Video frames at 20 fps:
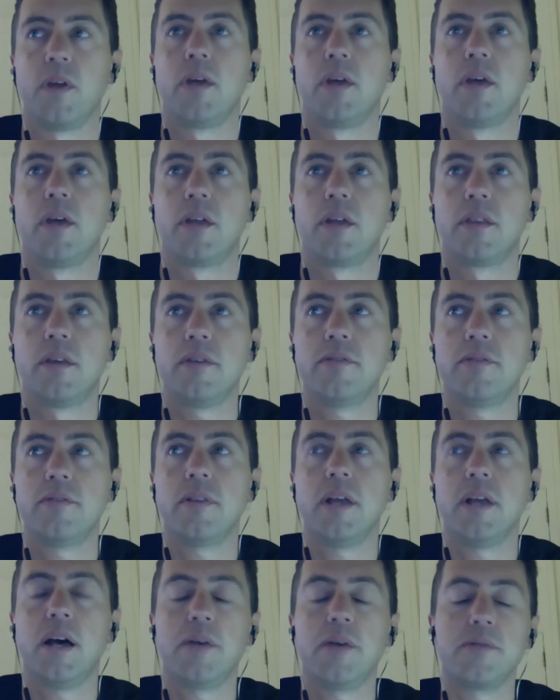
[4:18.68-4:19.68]
This
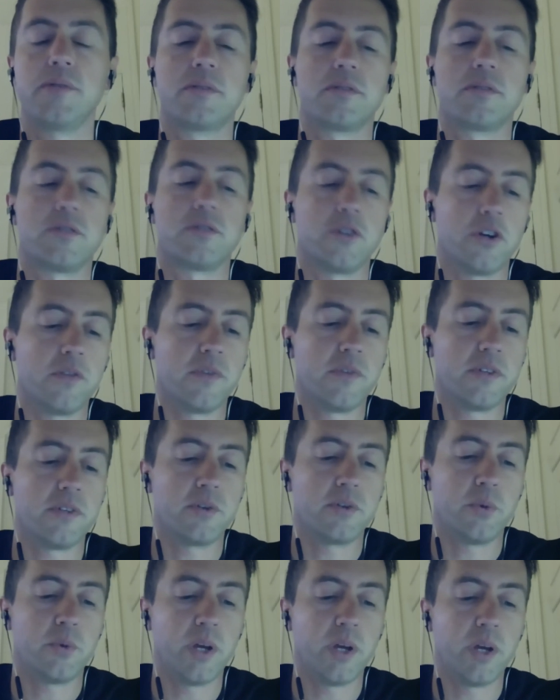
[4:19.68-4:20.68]
allows us to service
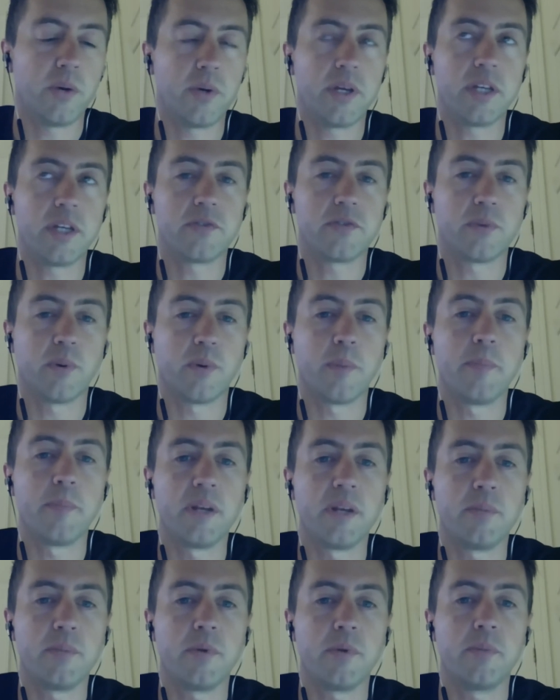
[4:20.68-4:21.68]
queries from a
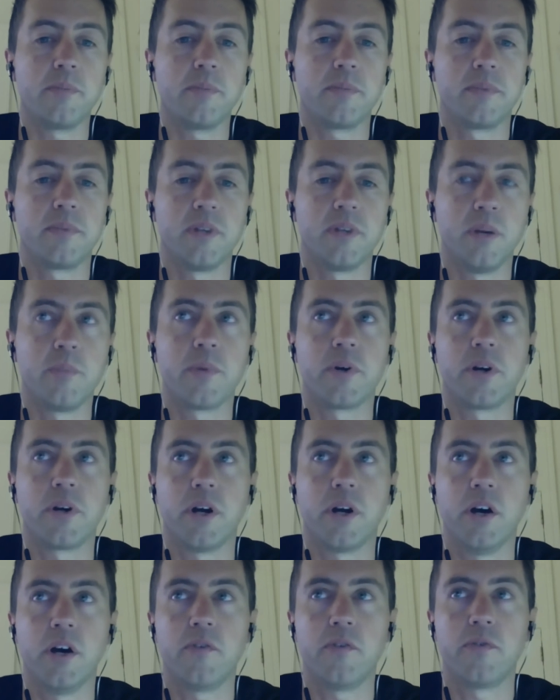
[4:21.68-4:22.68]
minimum number
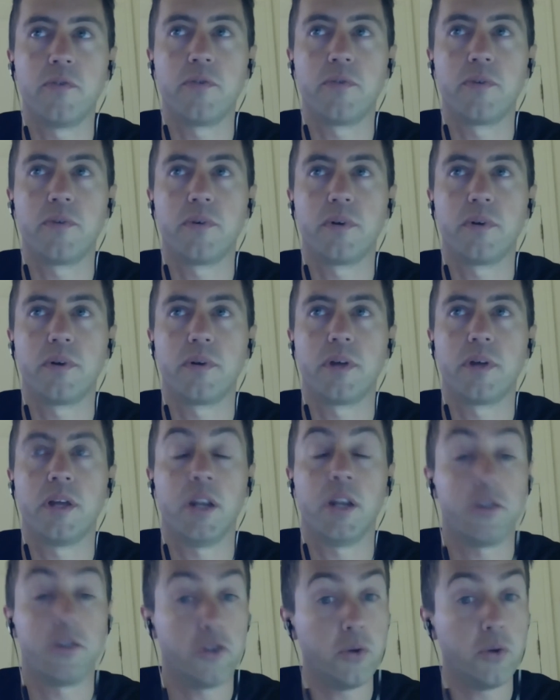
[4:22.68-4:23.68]
of and
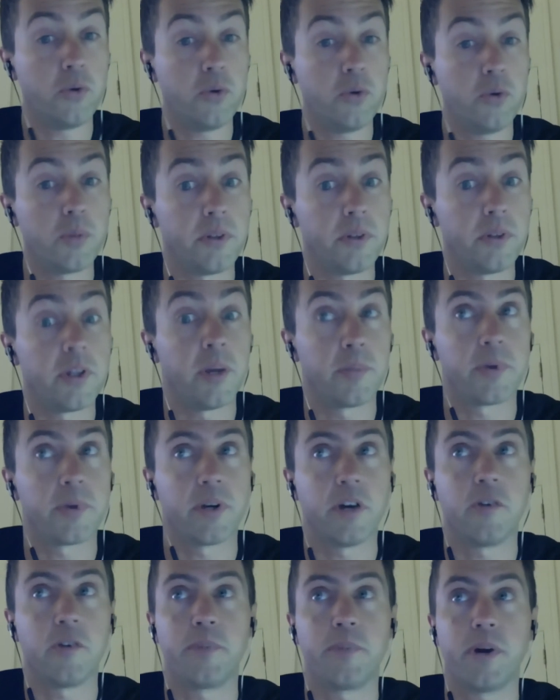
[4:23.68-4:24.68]
a tunable number
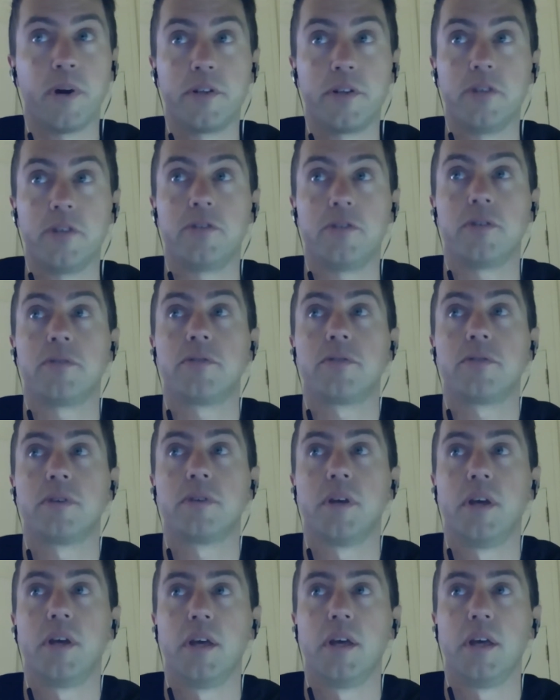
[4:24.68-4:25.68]
of partitions,
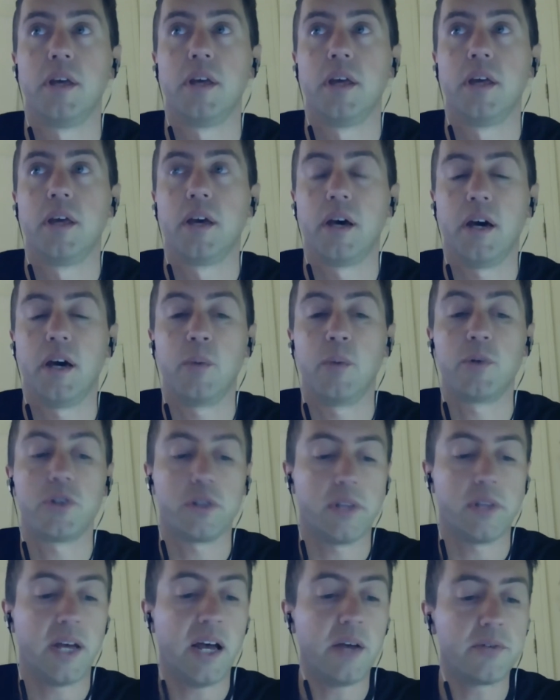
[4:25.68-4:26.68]
which
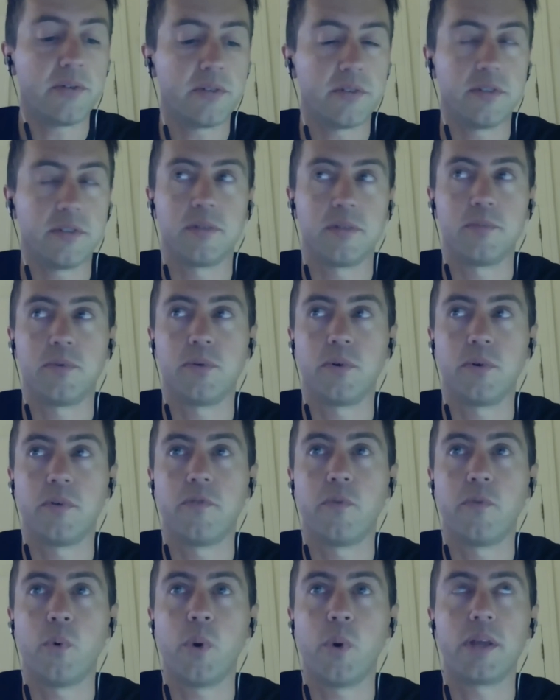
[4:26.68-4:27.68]
allows the system to
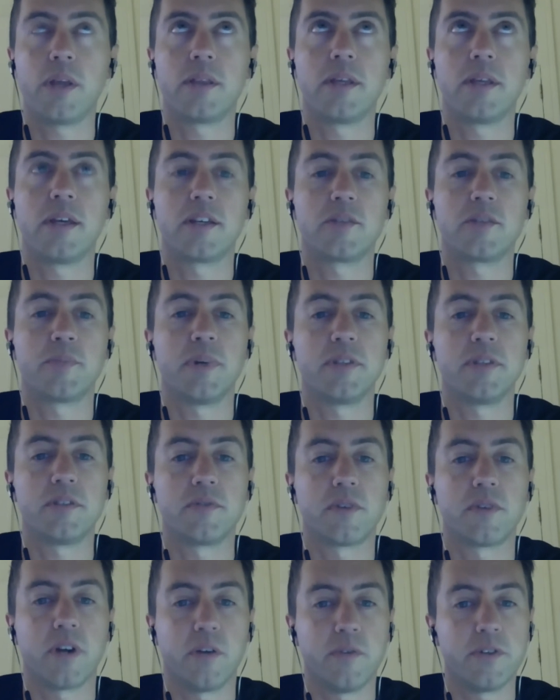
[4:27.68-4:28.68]
avoid the
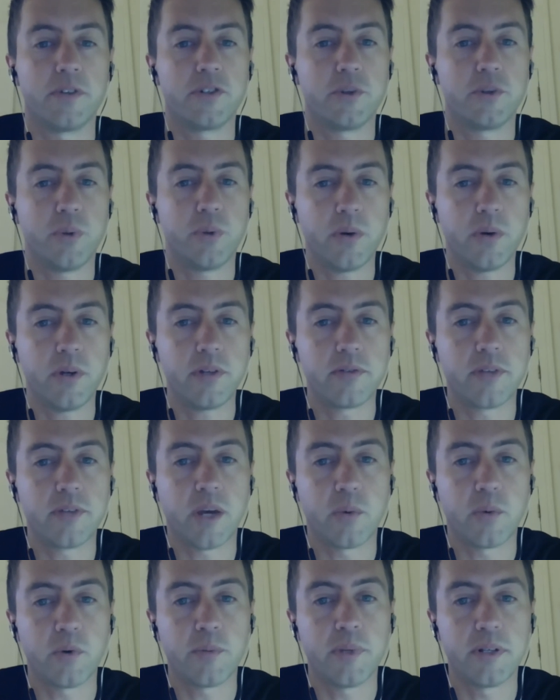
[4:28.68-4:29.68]
expensive coverage queries
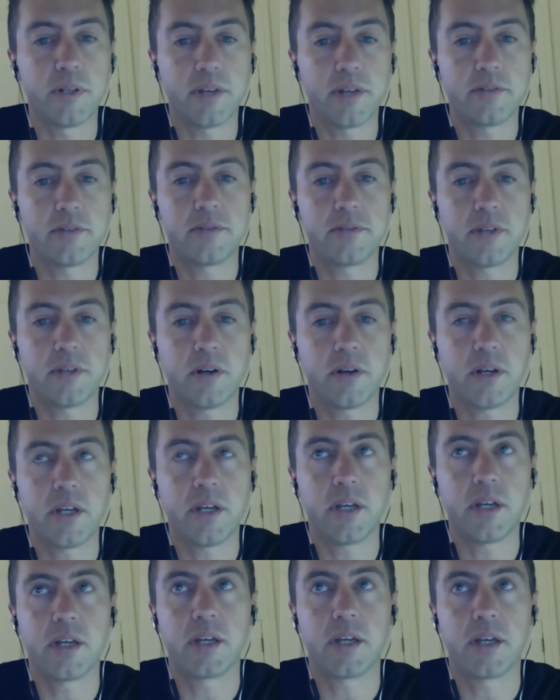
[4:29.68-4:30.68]
that would be
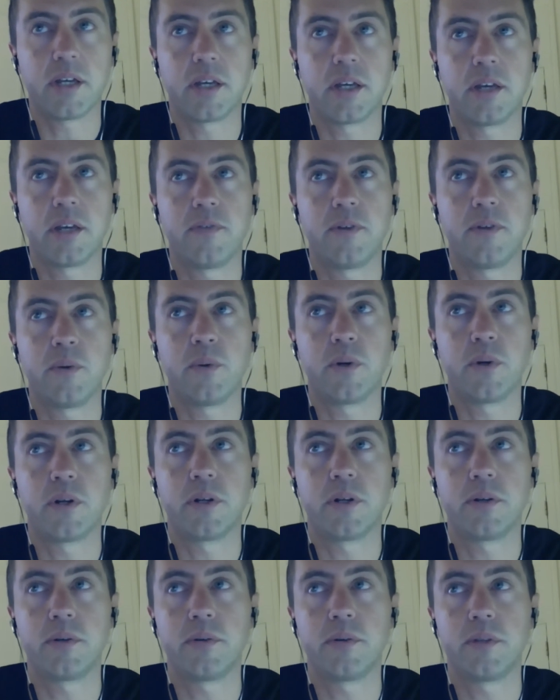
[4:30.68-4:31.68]
necessary if you were
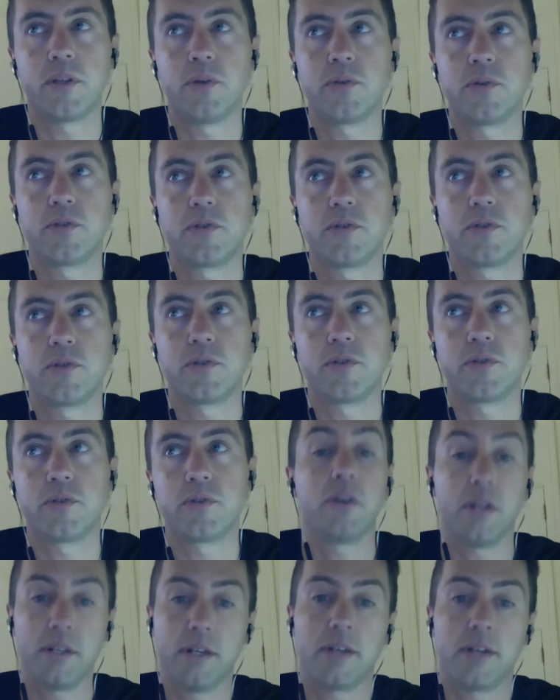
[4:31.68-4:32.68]
to use
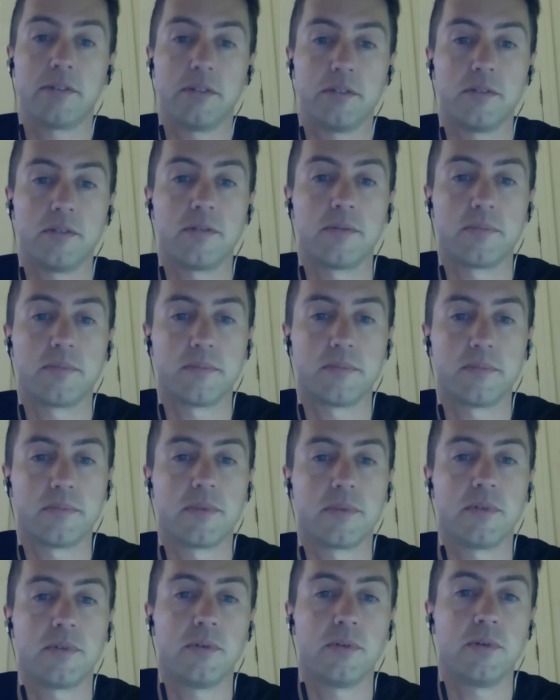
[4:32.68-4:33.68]
secondary indexes
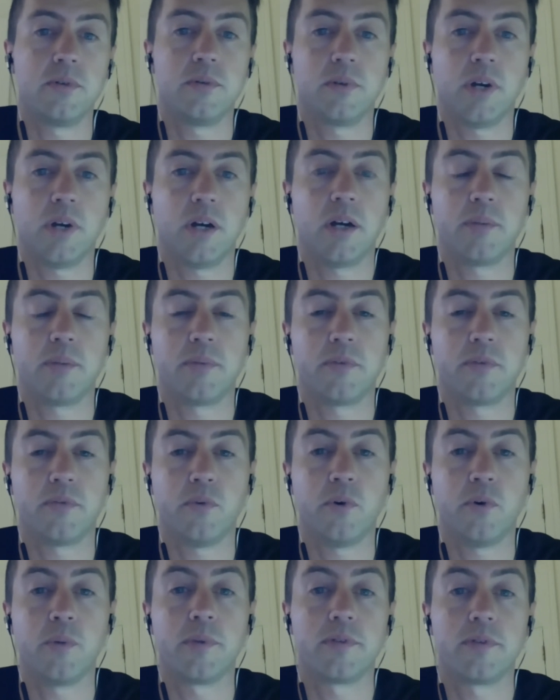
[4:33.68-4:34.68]
to
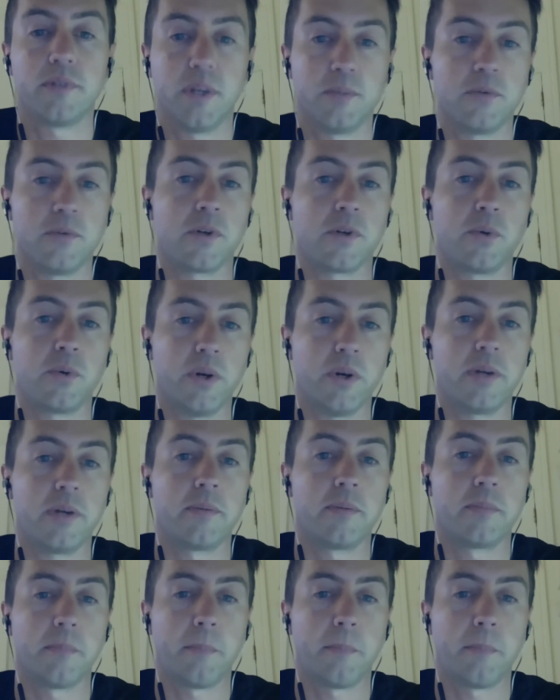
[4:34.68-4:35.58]
perform the same sort of query.